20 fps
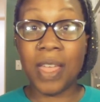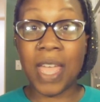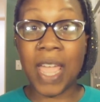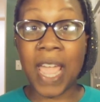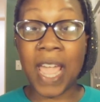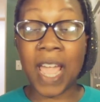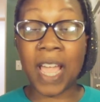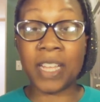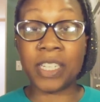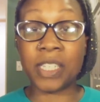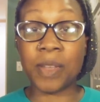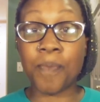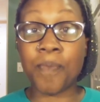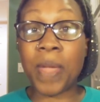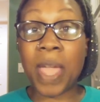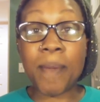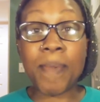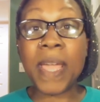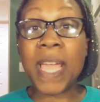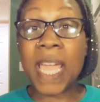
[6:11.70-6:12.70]
And
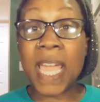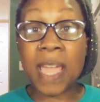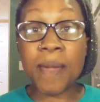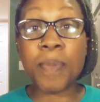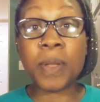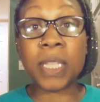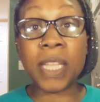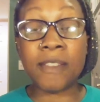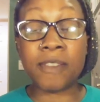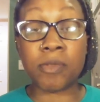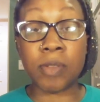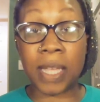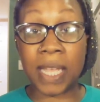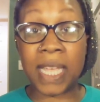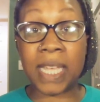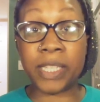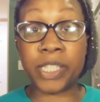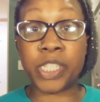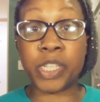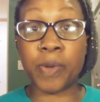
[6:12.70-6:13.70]
maybe he believes what
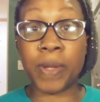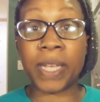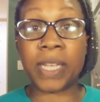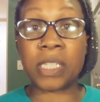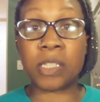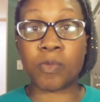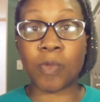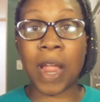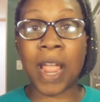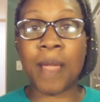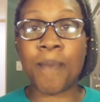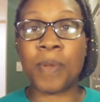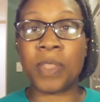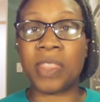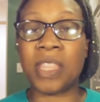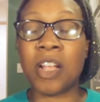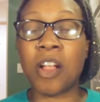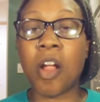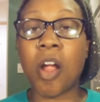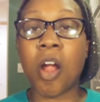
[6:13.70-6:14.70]
he's doing is right,
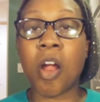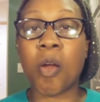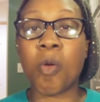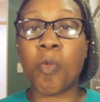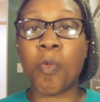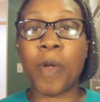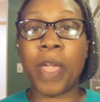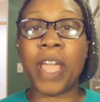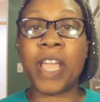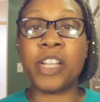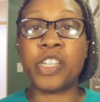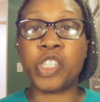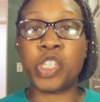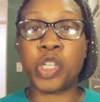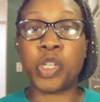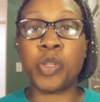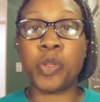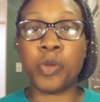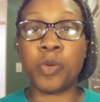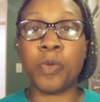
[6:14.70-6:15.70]
but there are way
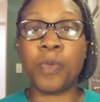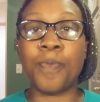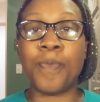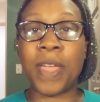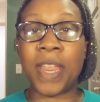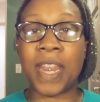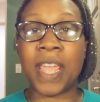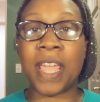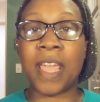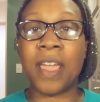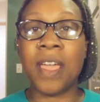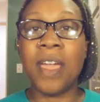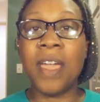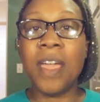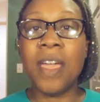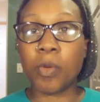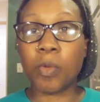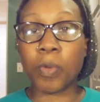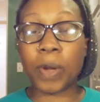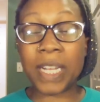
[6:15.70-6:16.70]
too many
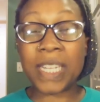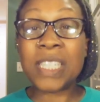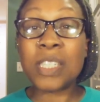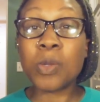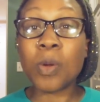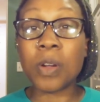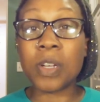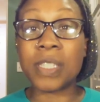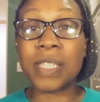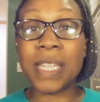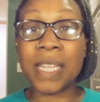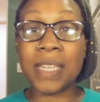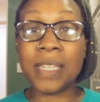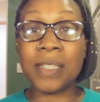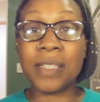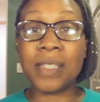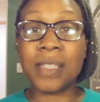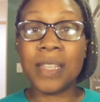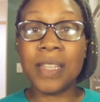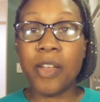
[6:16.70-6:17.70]

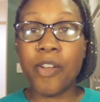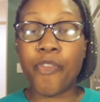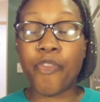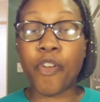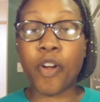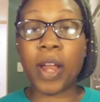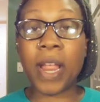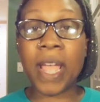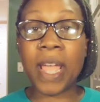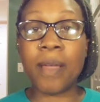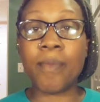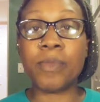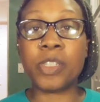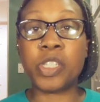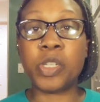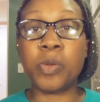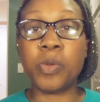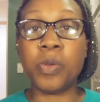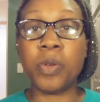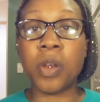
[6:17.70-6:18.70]
resources for him
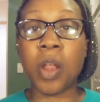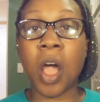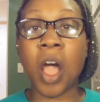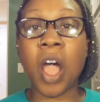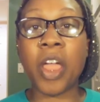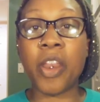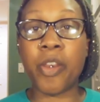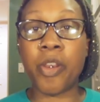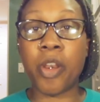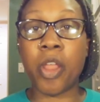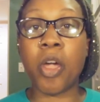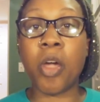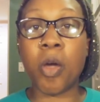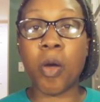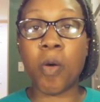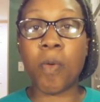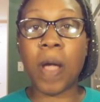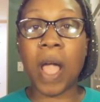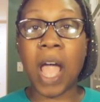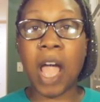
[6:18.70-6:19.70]
to not
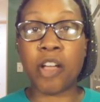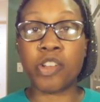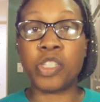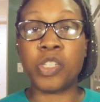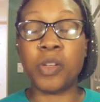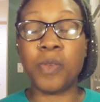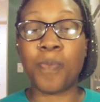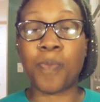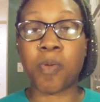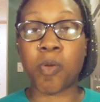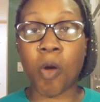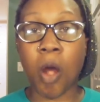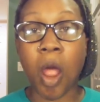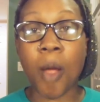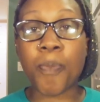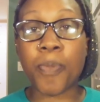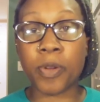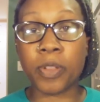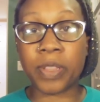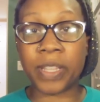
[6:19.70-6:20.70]
know how to
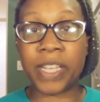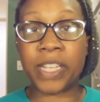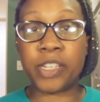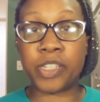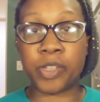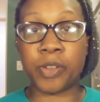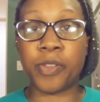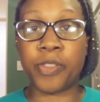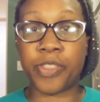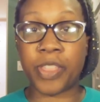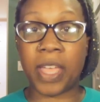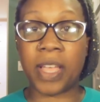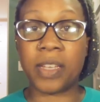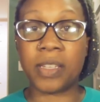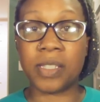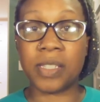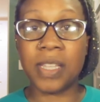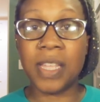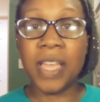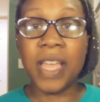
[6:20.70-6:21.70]
properly do
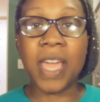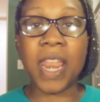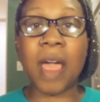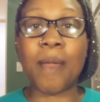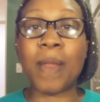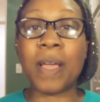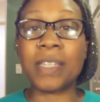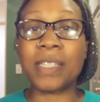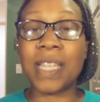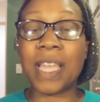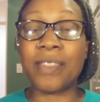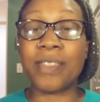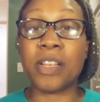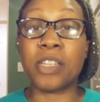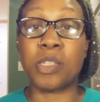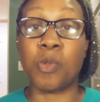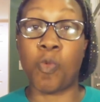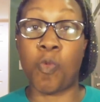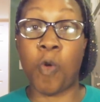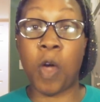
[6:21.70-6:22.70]
things. And I'm not saying
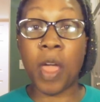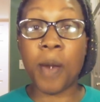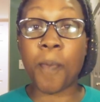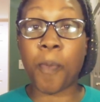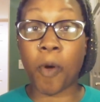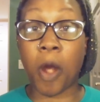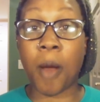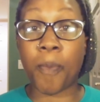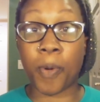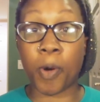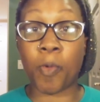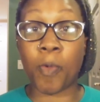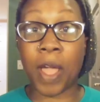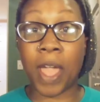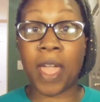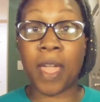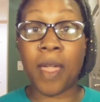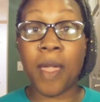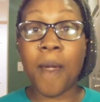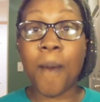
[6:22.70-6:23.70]
there's one proper
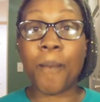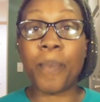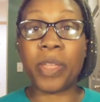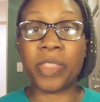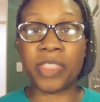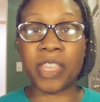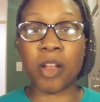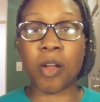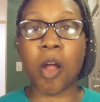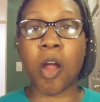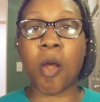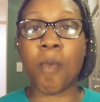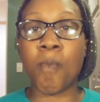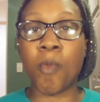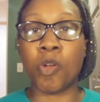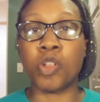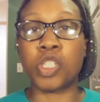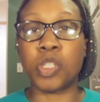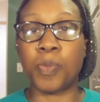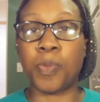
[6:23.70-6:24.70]
way, but there are
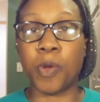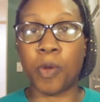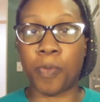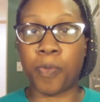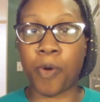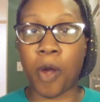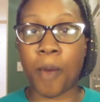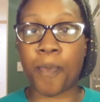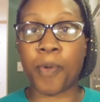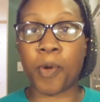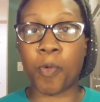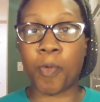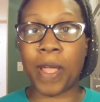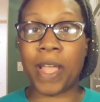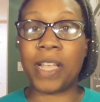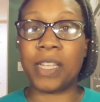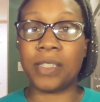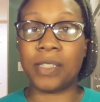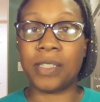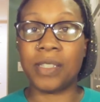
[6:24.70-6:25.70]
multiple proper
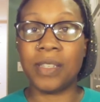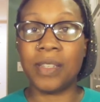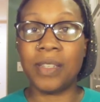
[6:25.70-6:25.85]
ways.